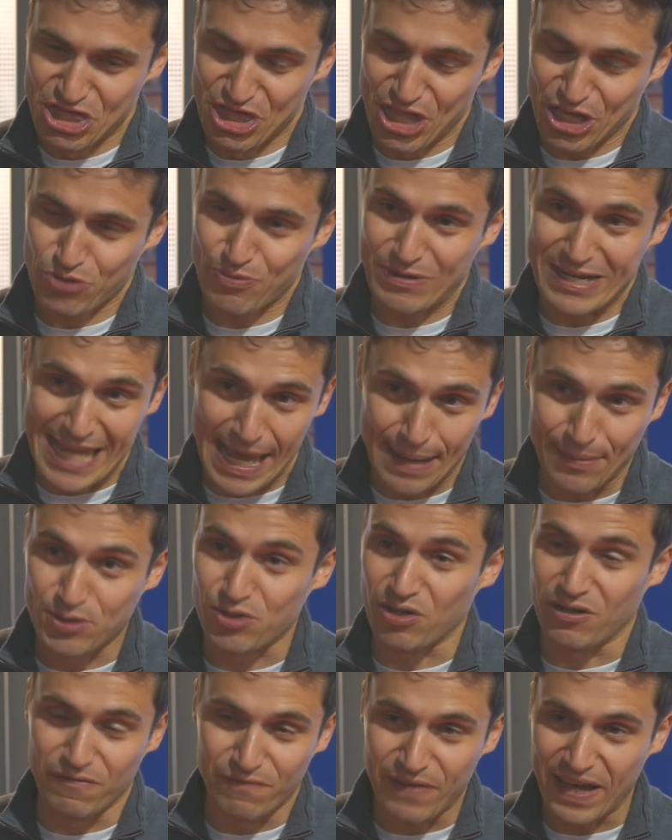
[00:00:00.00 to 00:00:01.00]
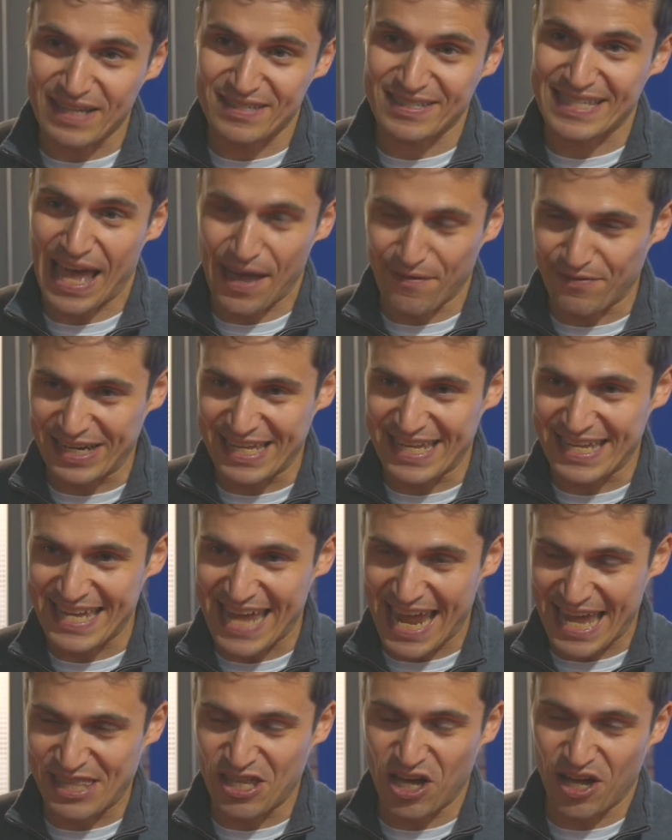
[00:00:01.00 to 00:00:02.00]
that's really able to invest
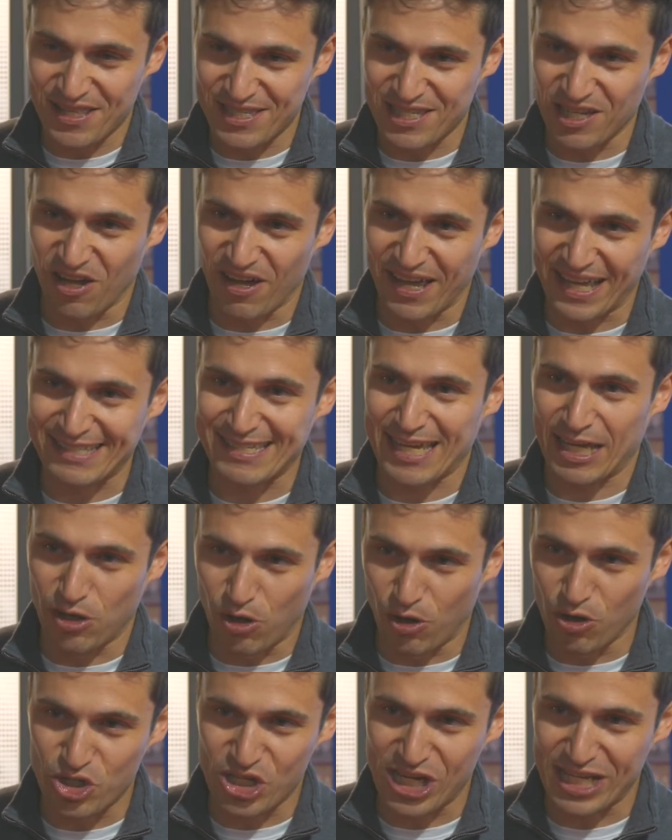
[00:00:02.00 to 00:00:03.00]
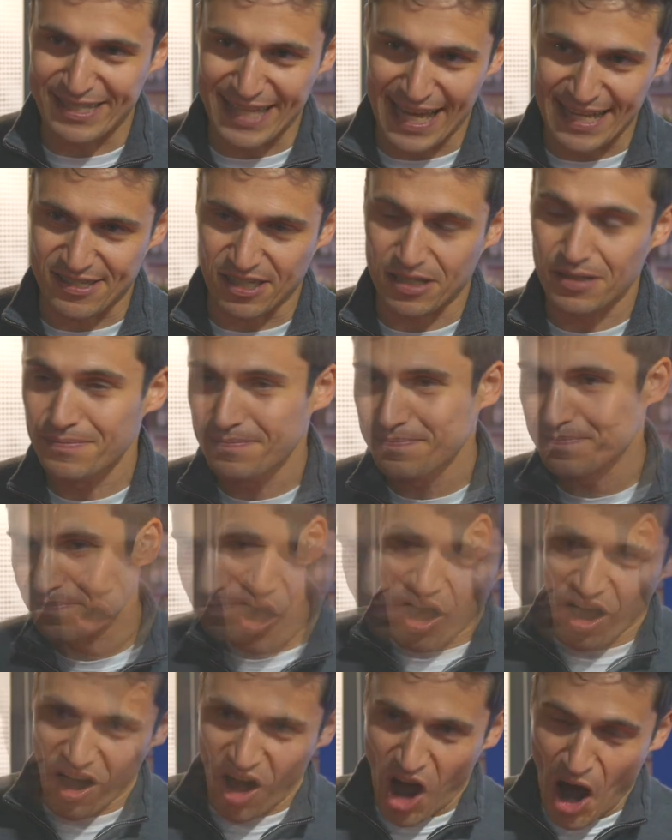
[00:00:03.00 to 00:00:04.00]
heavily in the underlying technology and data.
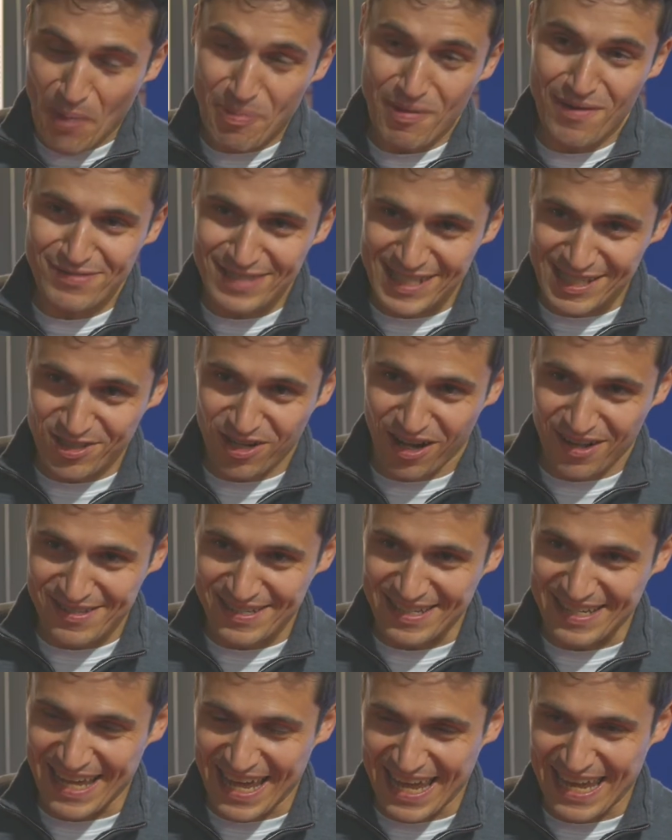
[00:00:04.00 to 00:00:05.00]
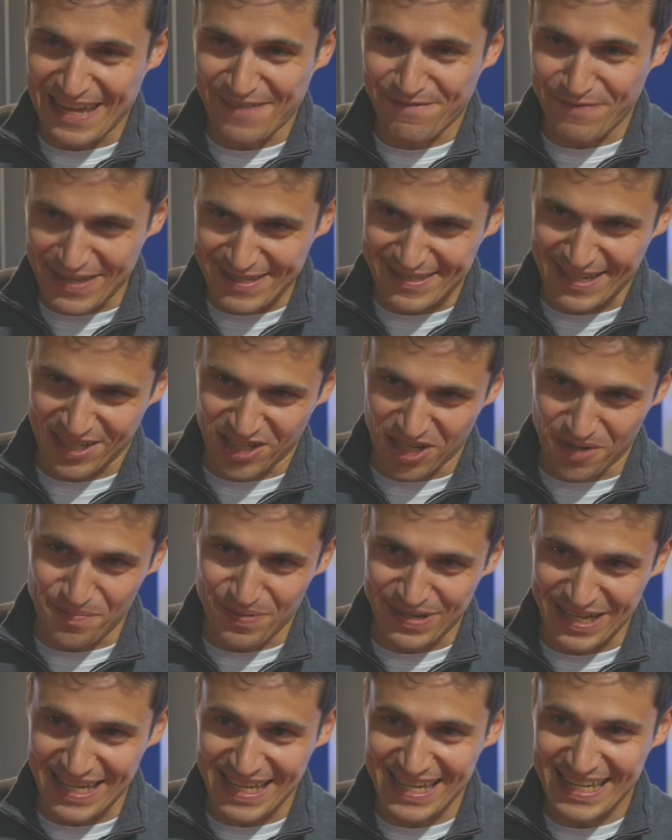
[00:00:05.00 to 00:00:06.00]
I previously started a fintech
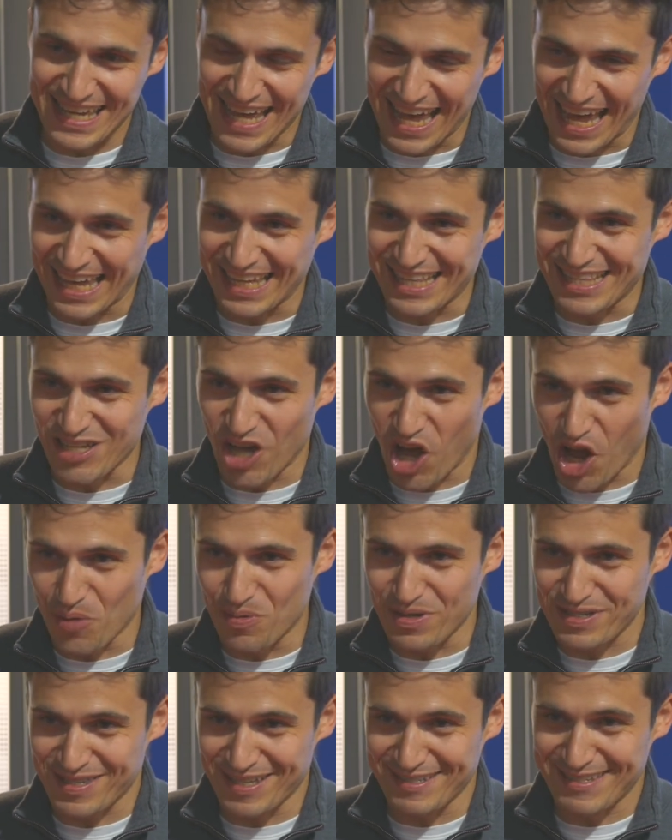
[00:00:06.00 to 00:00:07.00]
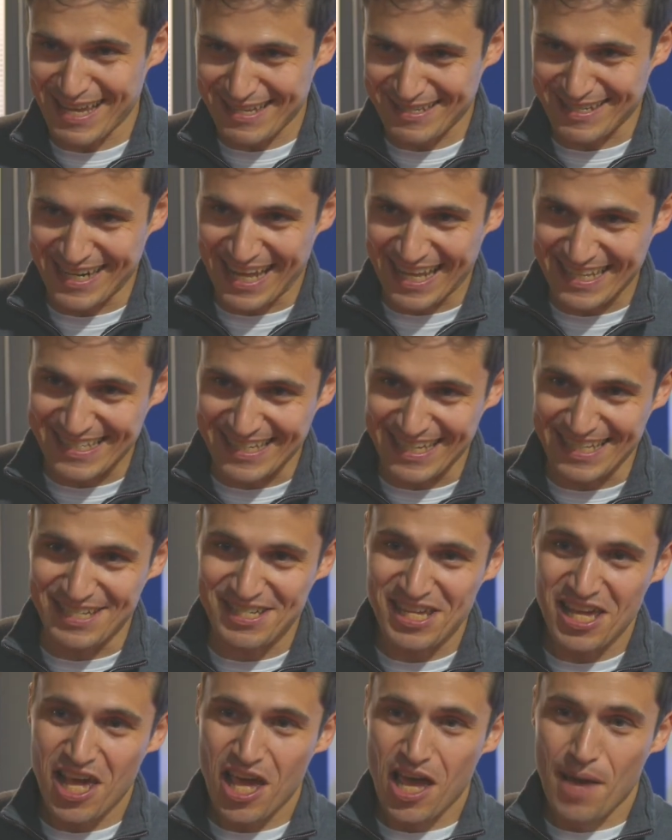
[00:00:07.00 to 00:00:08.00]
company and I was the
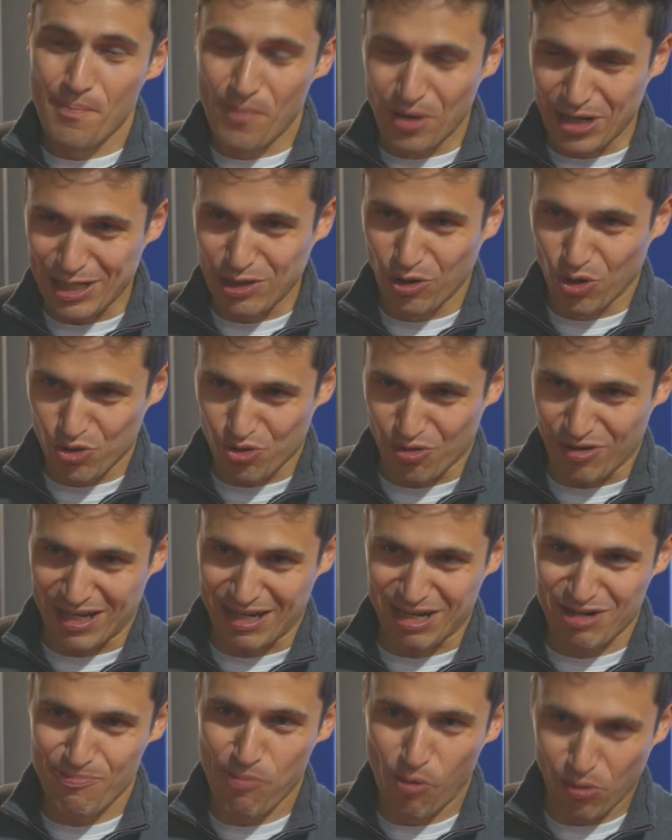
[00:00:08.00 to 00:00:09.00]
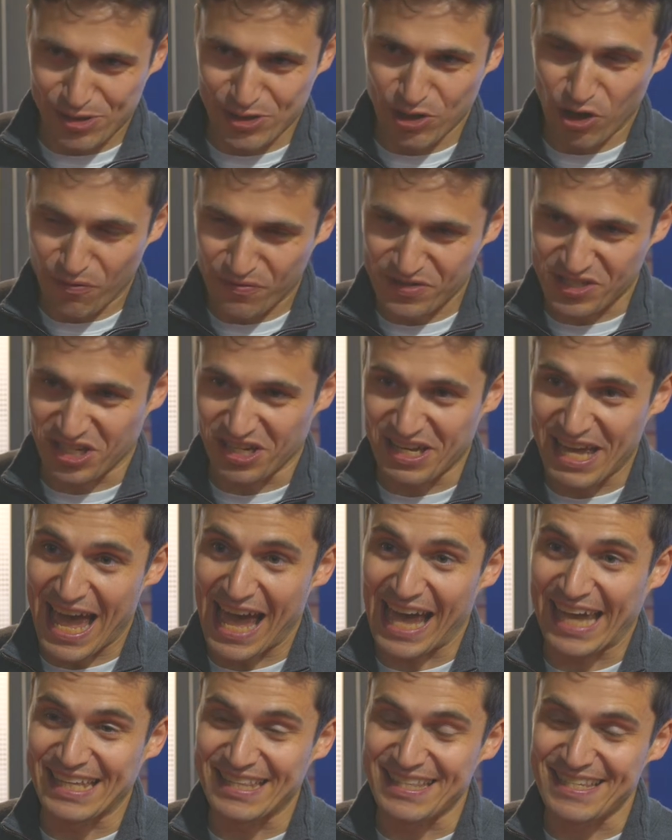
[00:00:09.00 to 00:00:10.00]
designated money laundering reporting officer
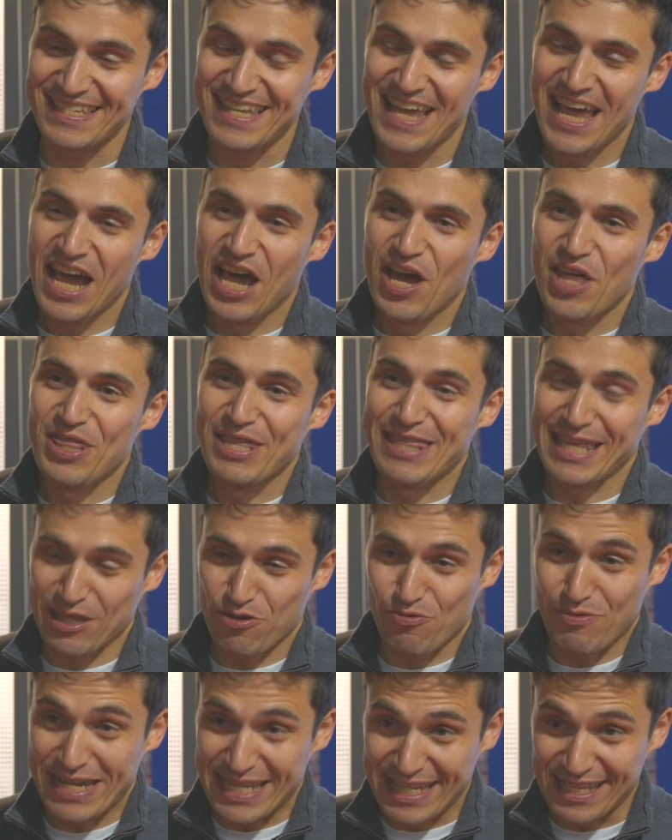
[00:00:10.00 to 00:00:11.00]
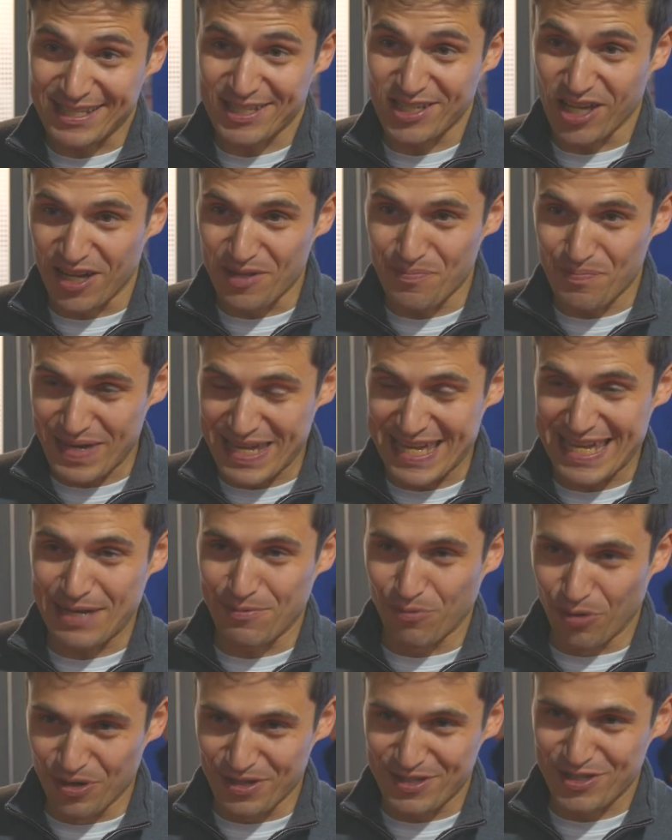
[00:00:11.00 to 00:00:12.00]
and the thing that really concerned me
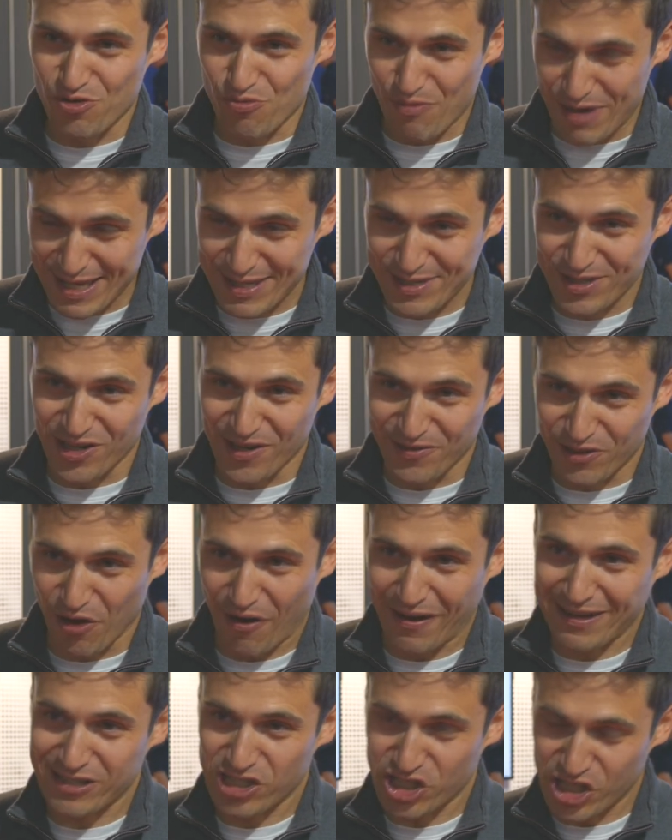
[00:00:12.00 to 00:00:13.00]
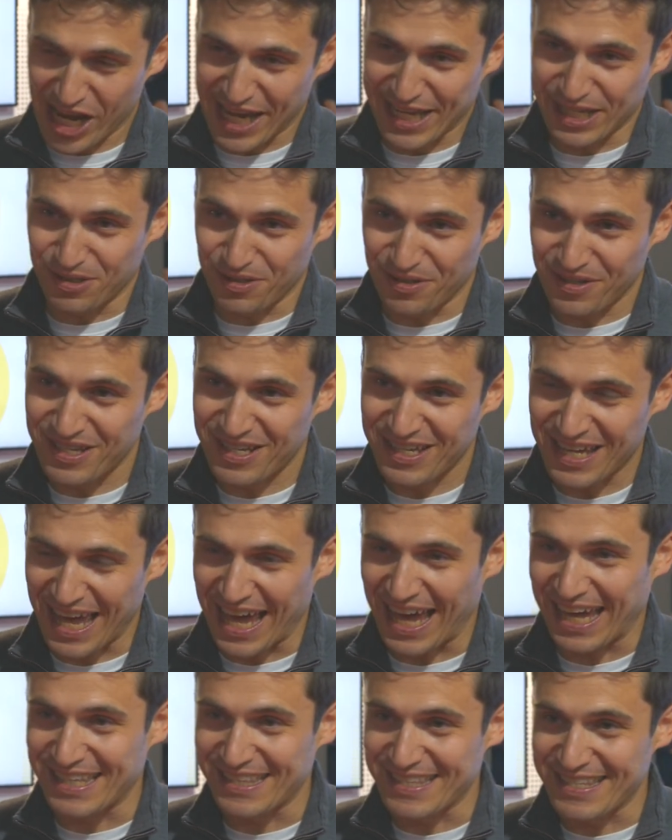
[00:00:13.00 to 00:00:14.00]
was the risk of going to jail
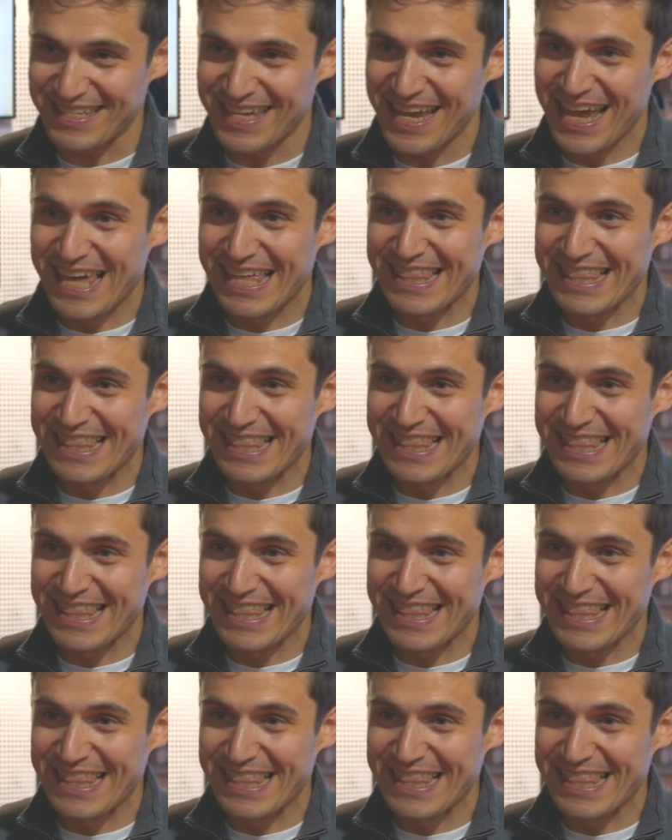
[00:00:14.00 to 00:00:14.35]
and